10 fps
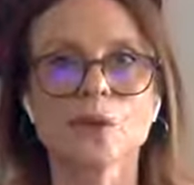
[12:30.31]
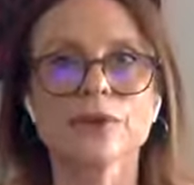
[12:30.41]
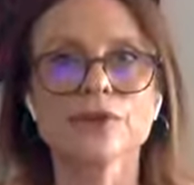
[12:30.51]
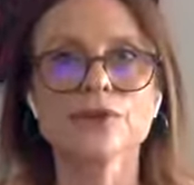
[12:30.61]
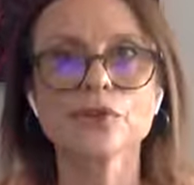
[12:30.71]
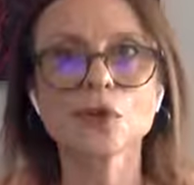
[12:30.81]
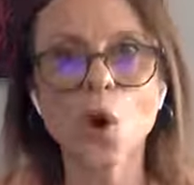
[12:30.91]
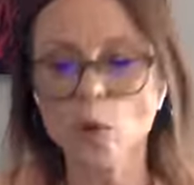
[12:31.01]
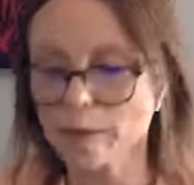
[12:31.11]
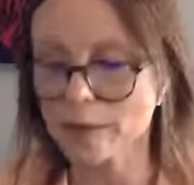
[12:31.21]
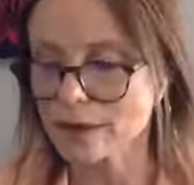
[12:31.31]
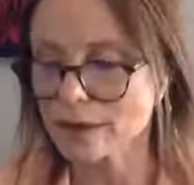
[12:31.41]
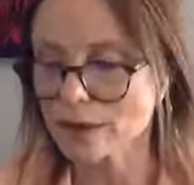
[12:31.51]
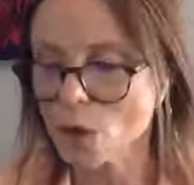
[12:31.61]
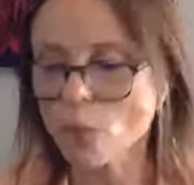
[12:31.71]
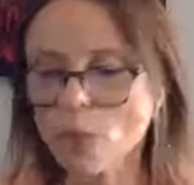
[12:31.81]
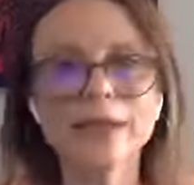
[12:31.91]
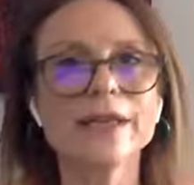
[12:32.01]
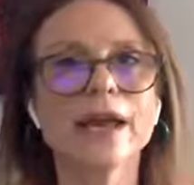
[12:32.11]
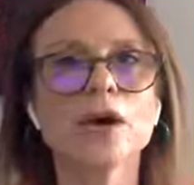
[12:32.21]
We are still coping.
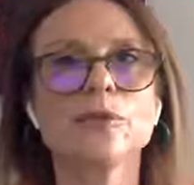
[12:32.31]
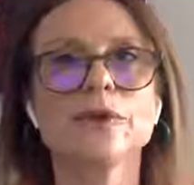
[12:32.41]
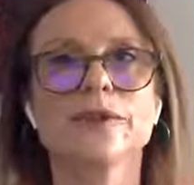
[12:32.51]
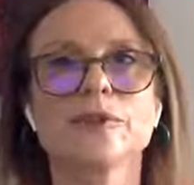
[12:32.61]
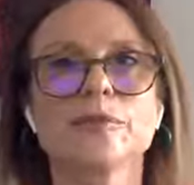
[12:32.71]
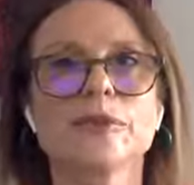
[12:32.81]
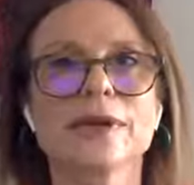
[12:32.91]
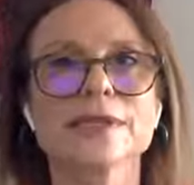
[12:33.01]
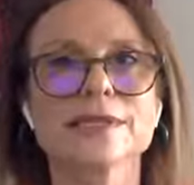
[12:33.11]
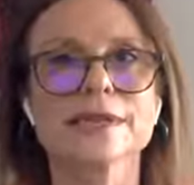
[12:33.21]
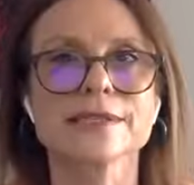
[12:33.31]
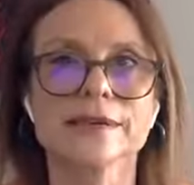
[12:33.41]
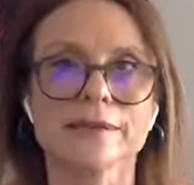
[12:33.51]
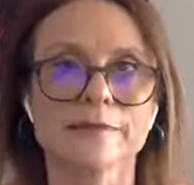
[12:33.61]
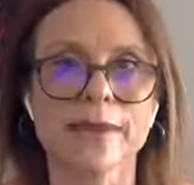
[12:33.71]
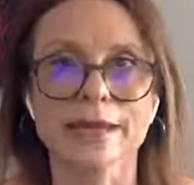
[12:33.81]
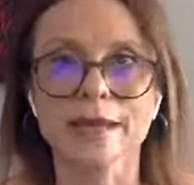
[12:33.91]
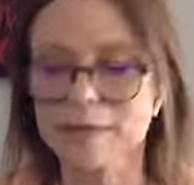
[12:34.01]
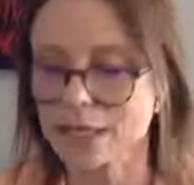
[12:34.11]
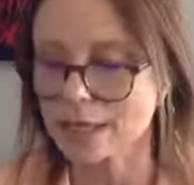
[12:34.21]
What can help with this process of
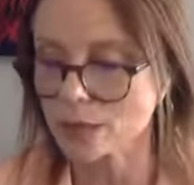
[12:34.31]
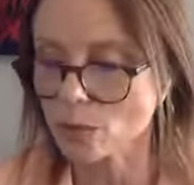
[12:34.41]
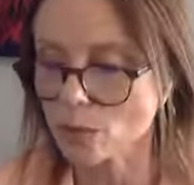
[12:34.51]
making meaning?